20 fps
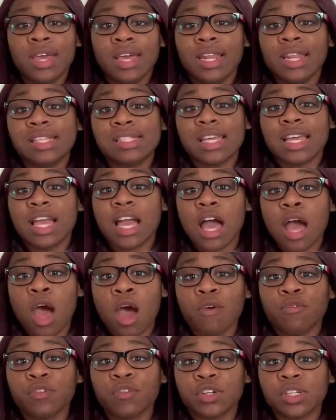it is a
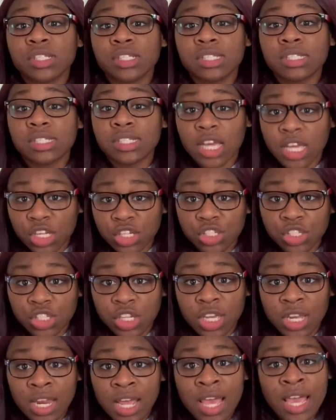
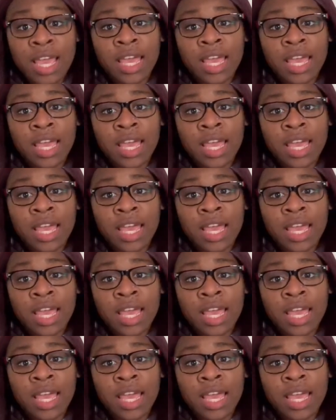conversation.